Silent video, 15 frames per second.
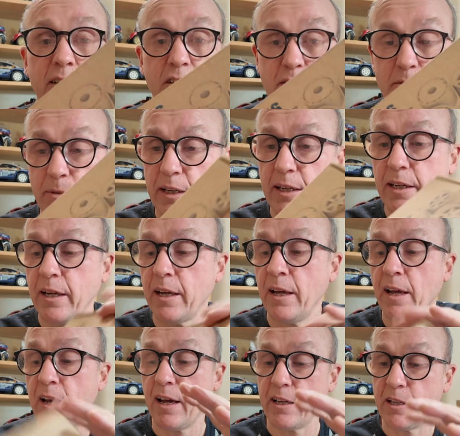this week
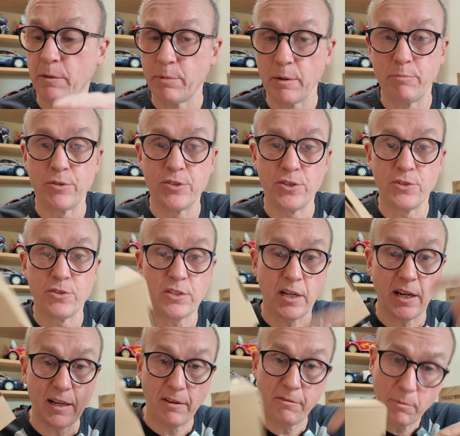and they'll be produced,
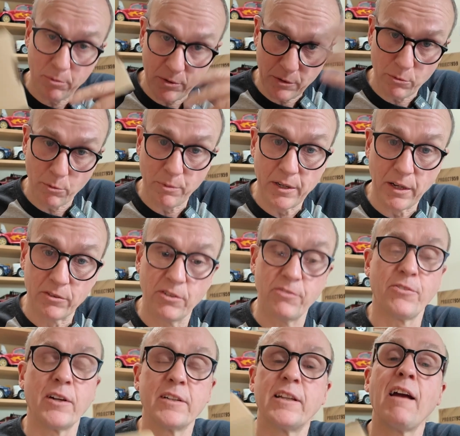and everybody will be
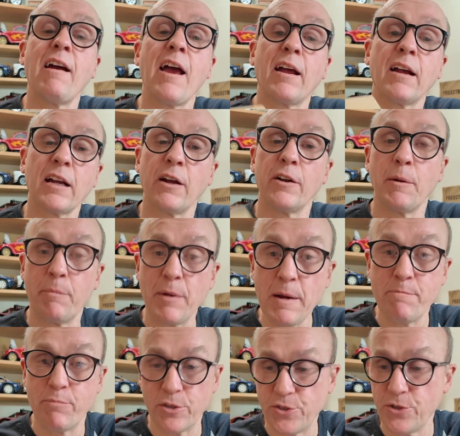notified they're going to be
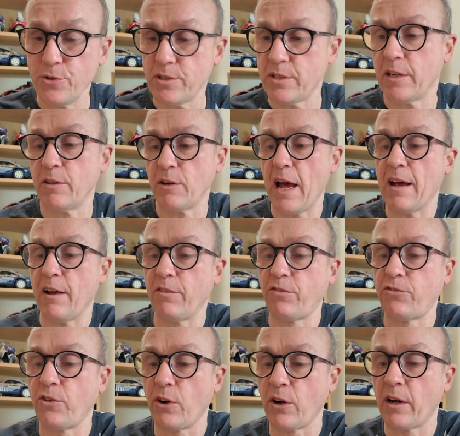produced, they're not out of
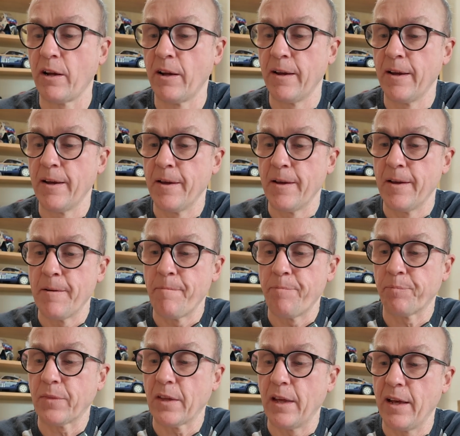stock.
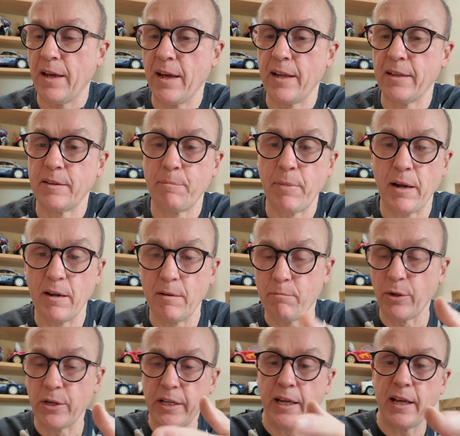And the
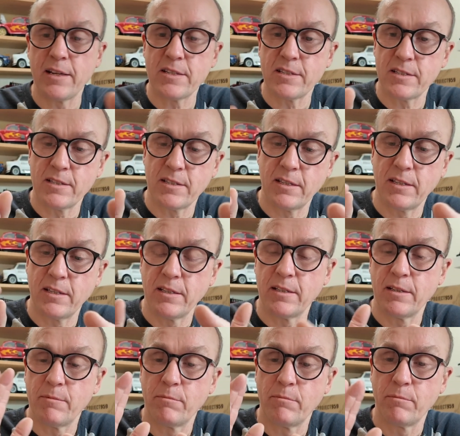body kits,
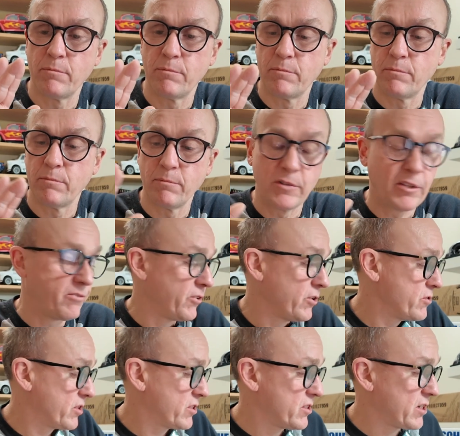the
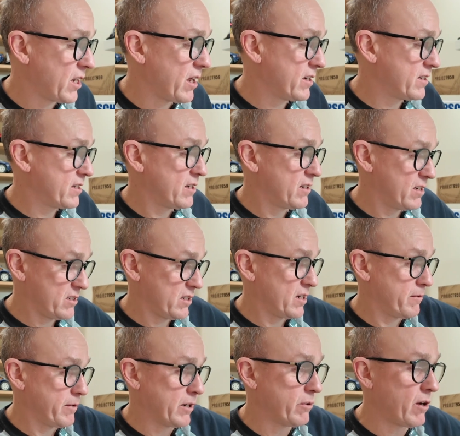diffuser set, it's
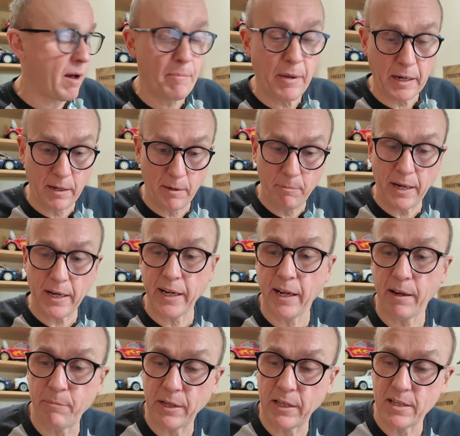going to be quite a big
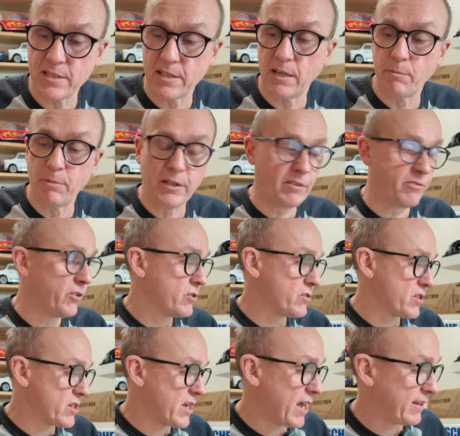packet because there'll be
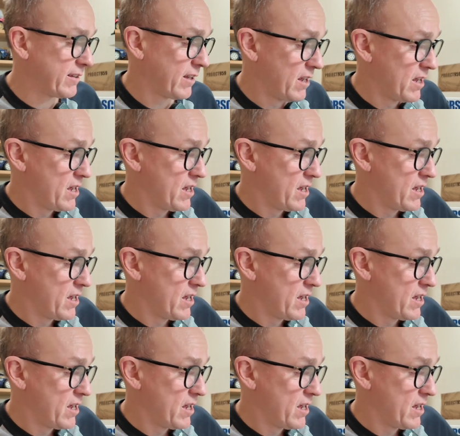diffuser set,